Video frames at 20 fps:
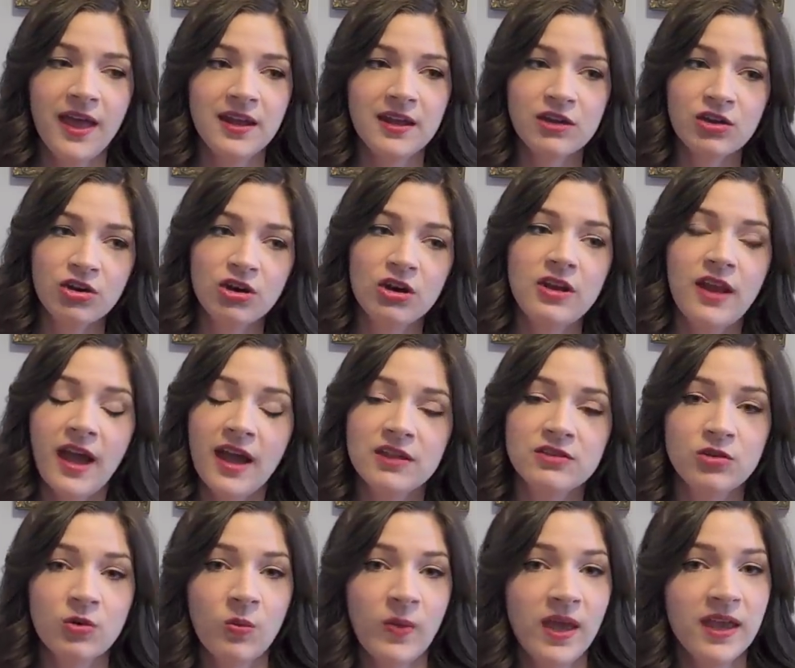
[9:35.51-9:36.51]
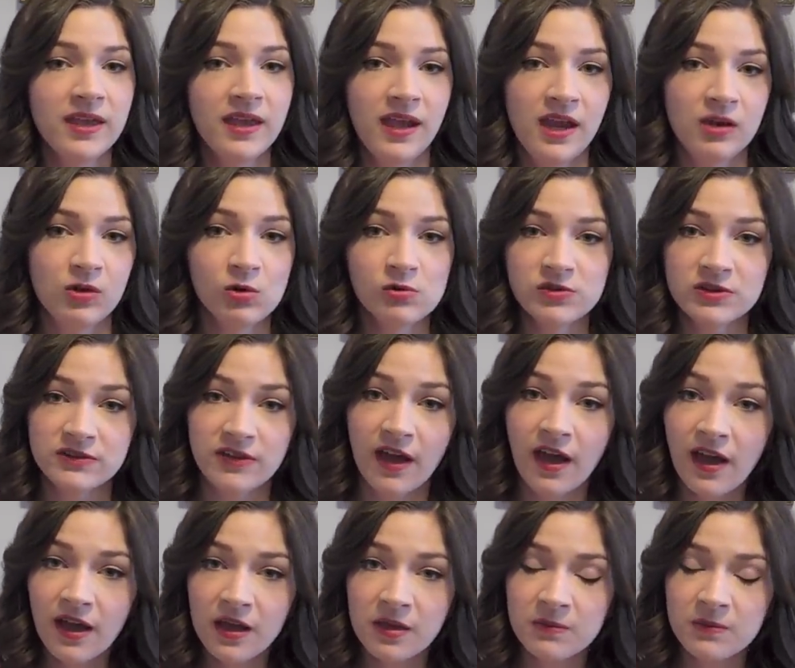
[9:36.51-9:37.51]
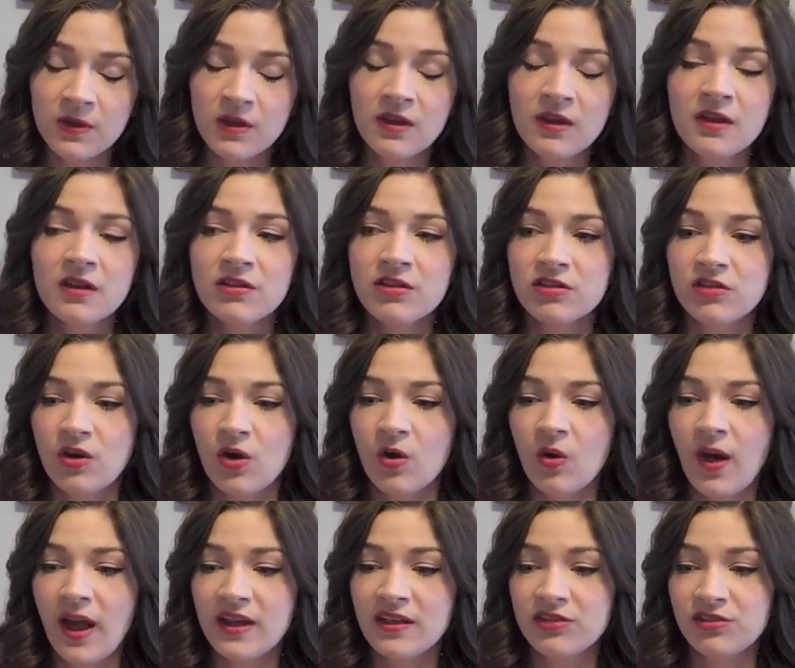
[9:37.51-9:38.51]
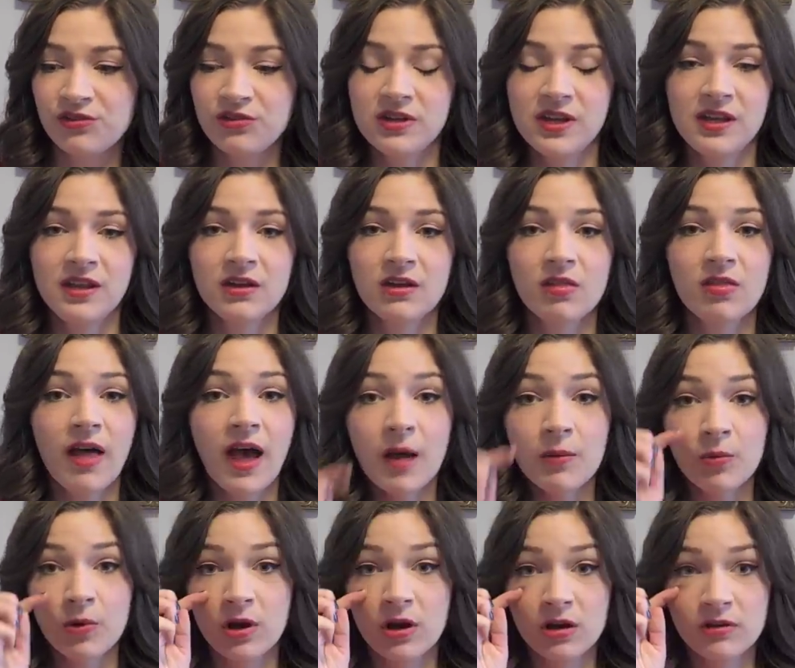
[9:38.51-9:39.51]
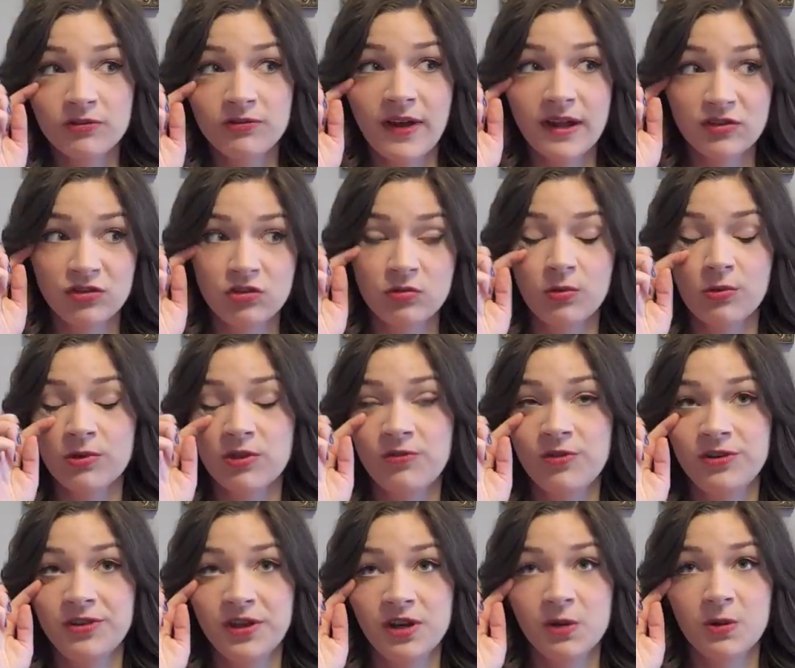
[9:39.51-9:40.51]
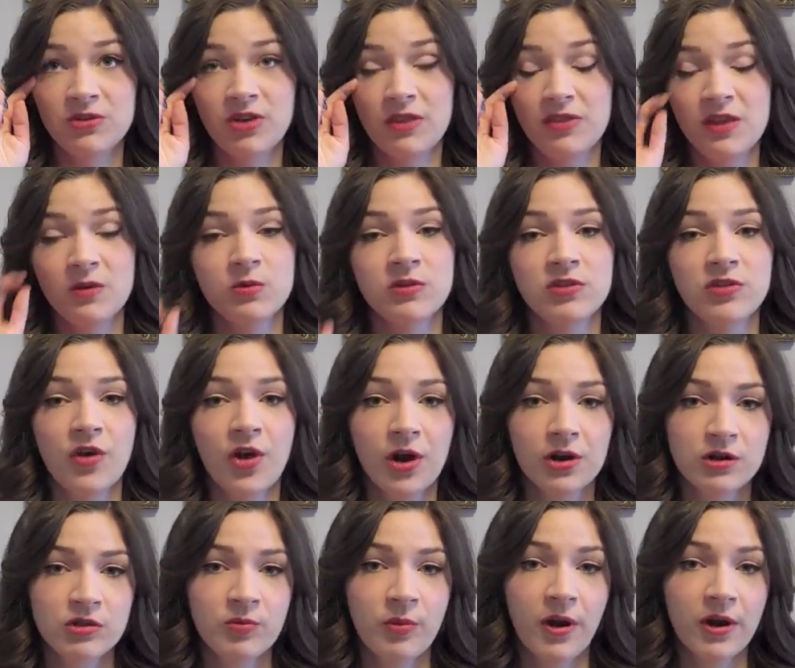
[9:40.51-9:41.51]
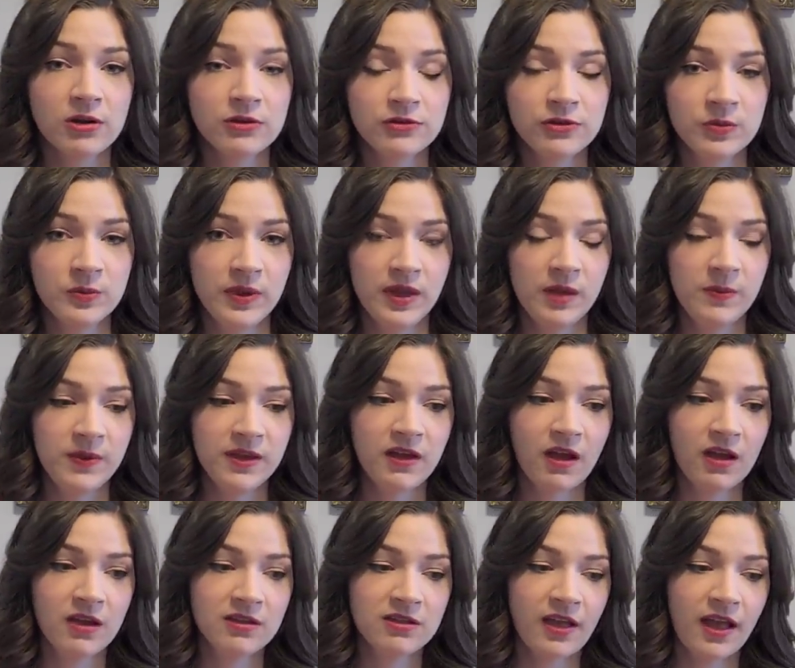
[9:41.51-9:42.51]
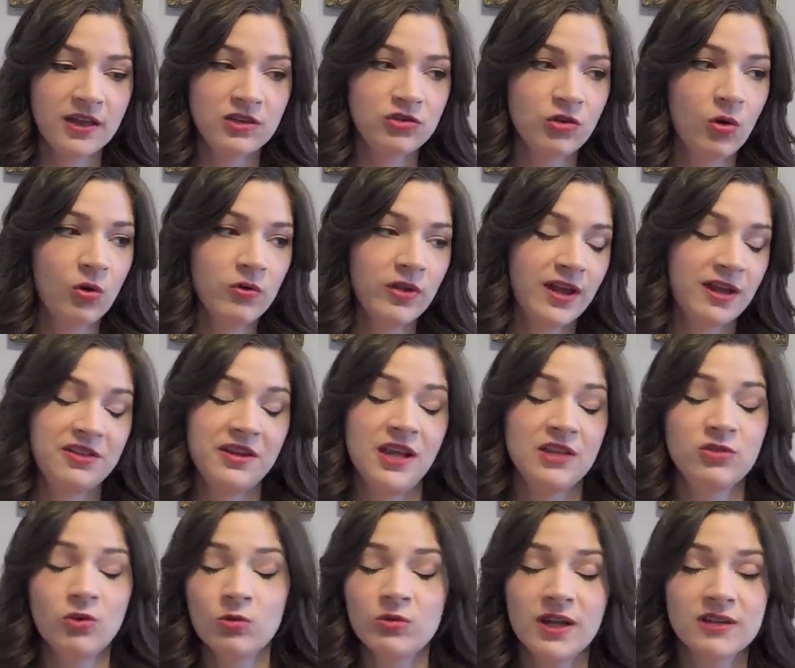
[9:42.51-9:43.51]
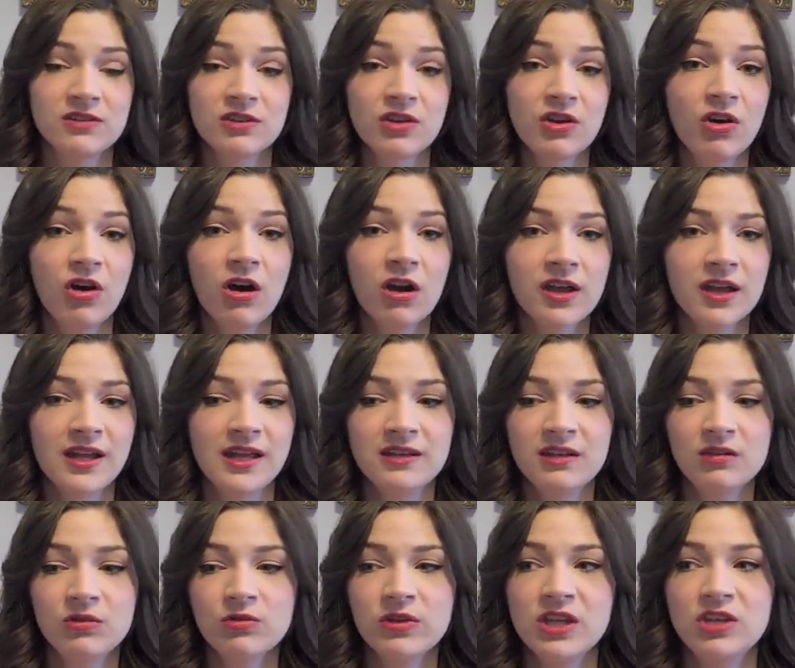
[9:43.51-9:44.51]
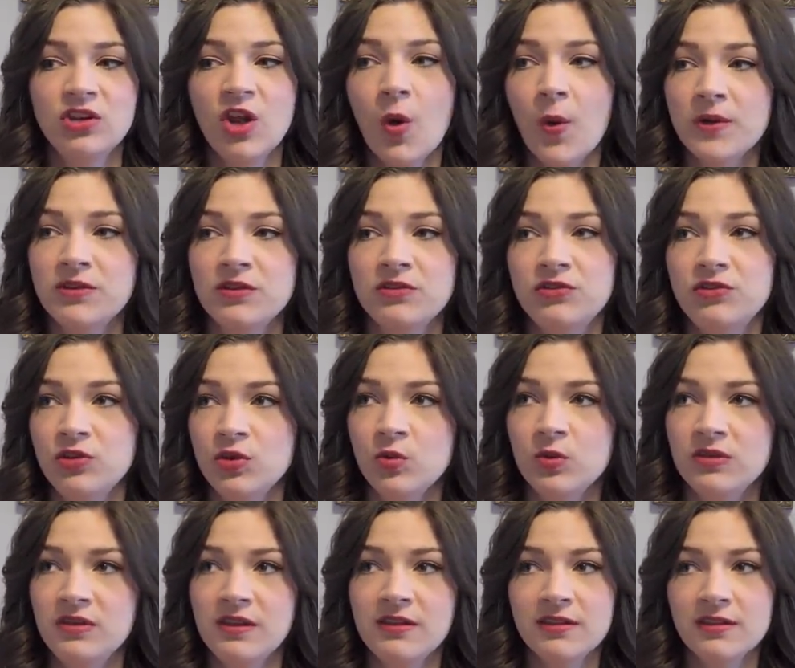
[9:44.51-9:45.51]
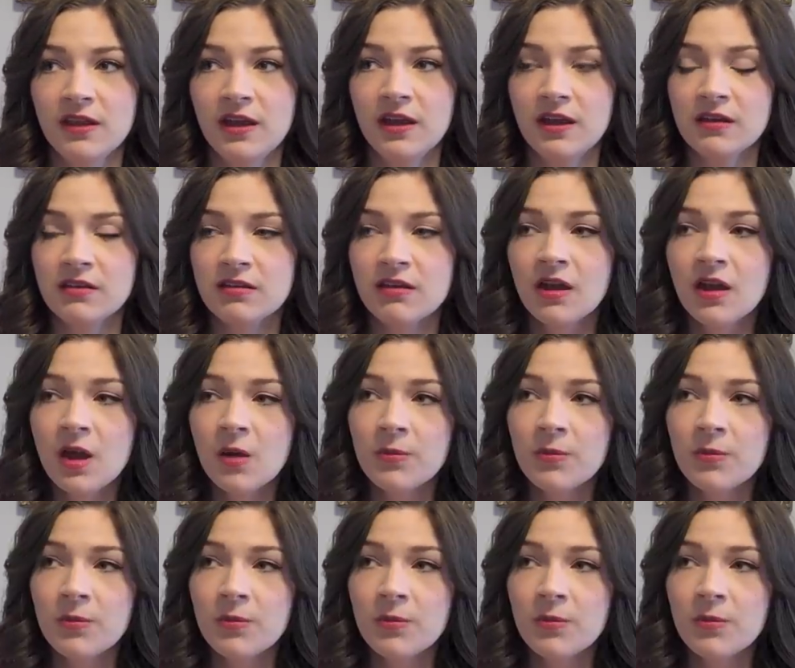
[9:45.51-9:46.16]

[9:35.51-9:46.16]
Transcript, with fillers: and it could could add to weight gain over time. So I started eating a lot more vegetables for dinner, which I think was the hardest part for me because I don't, like I said, I don't like to cook and I didn't really know what to do with these things.